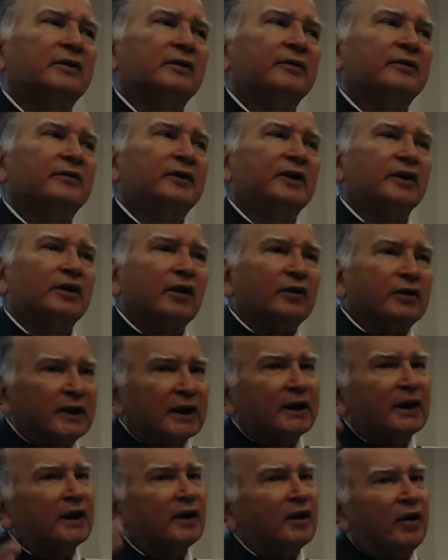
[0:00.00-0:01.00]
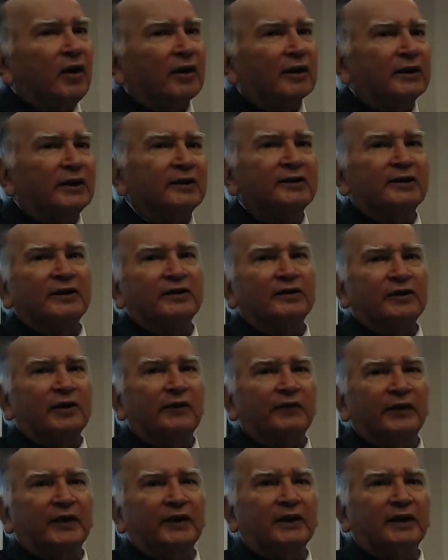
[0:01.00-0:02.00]
we are not taking cognizance
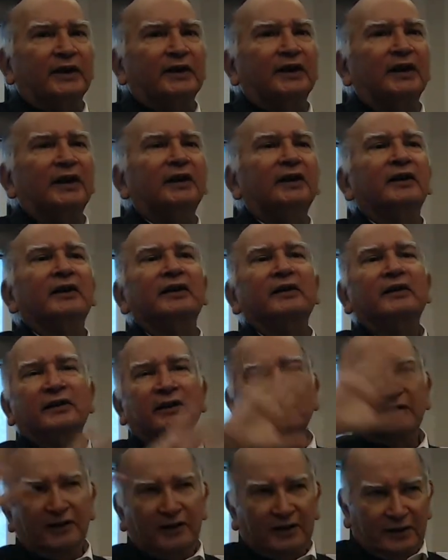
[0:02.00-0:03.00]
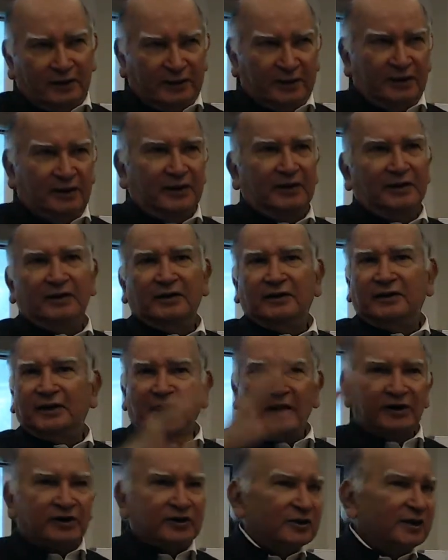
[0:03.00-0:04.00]
of it in a
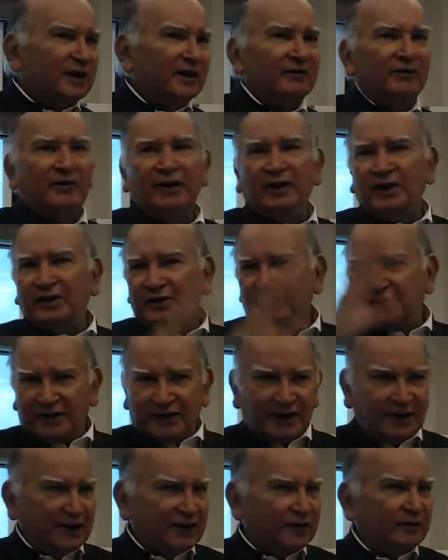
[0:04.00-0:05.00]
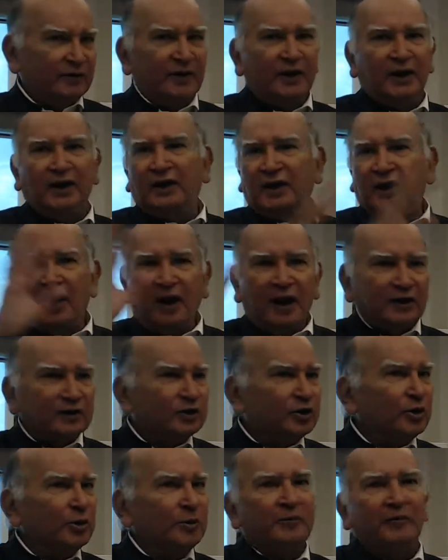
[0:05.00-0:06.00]
national way, state way, large
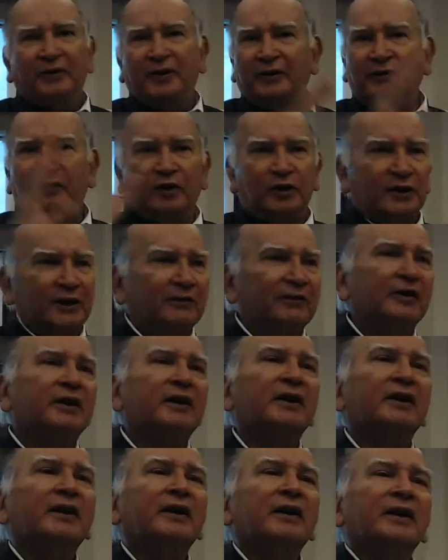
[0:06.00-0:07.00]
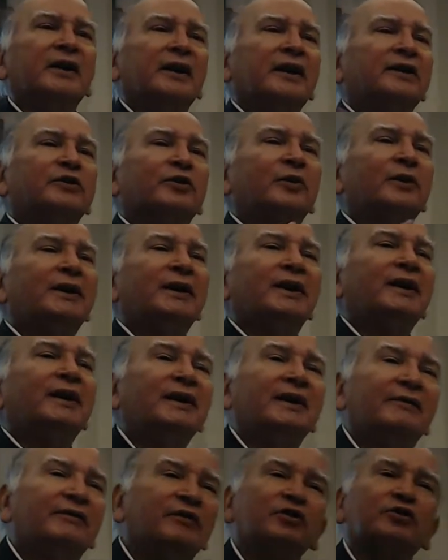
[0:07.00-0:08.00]
group way, whatever. It's only
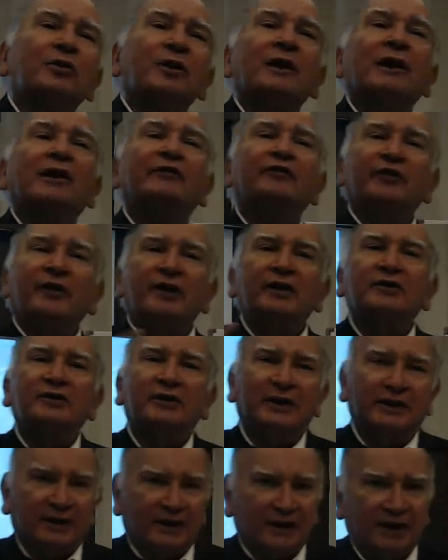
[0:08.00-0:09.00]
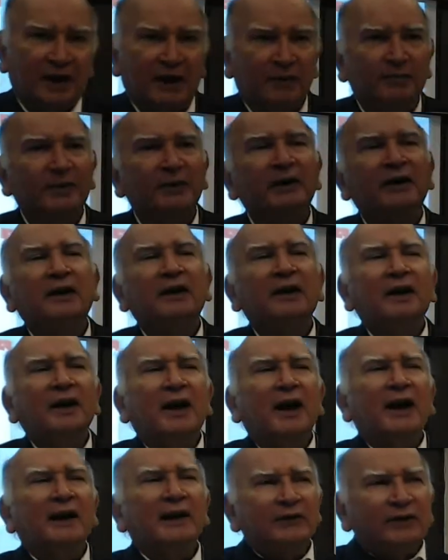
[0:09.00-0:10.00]
individual efforts that can happen.
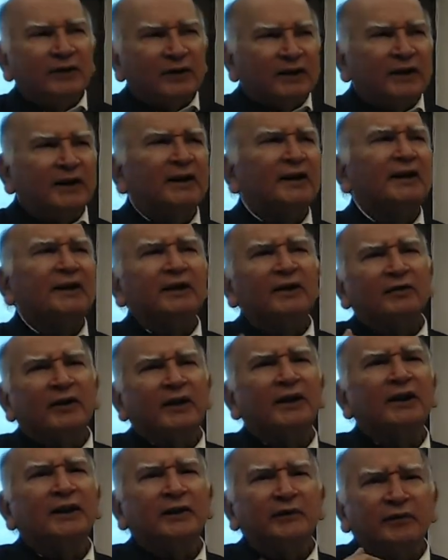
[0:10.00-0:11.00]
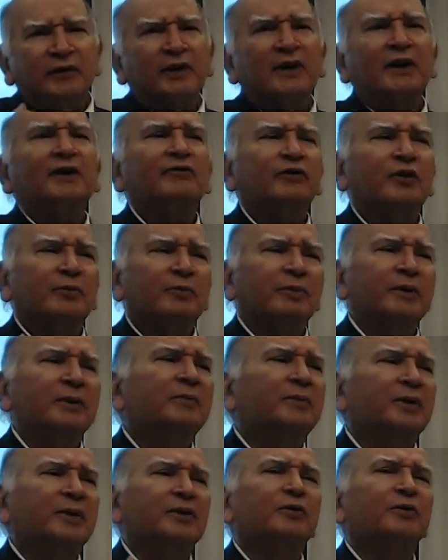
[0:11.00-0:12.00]
And even there it is very difficult for
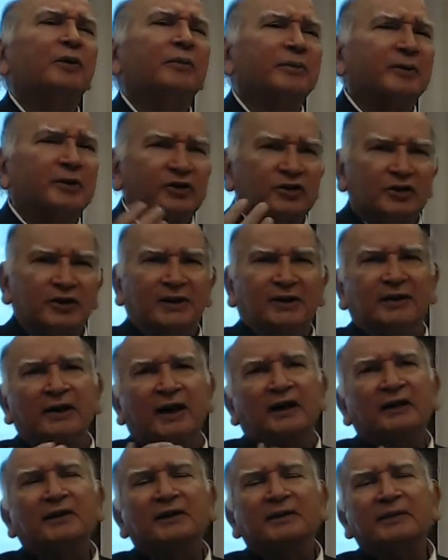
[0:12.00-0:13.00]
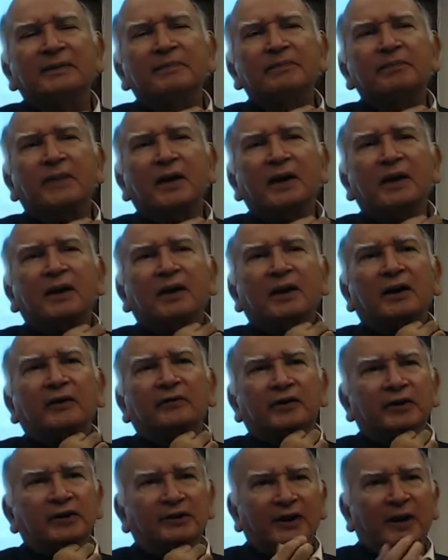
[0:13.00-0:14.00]
people to appreciate that.
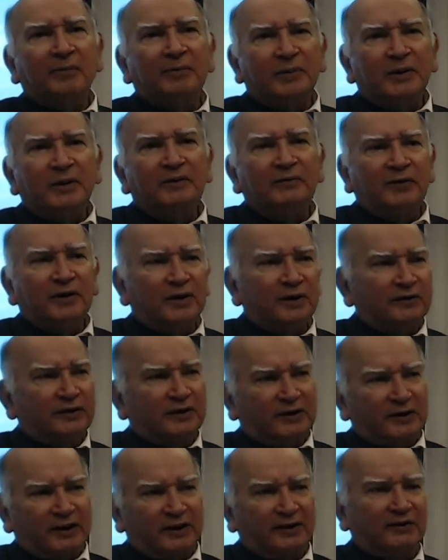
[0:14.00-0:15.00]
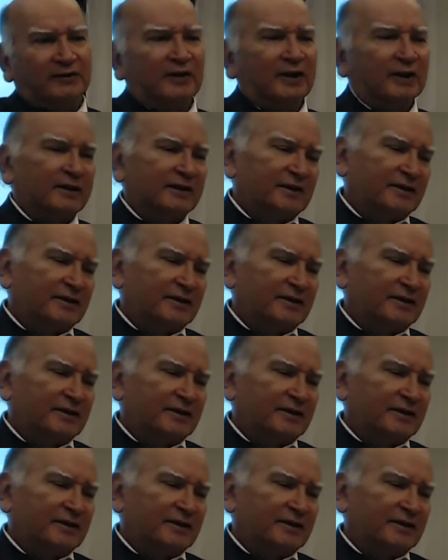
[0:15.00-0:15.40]
For example, one of the things that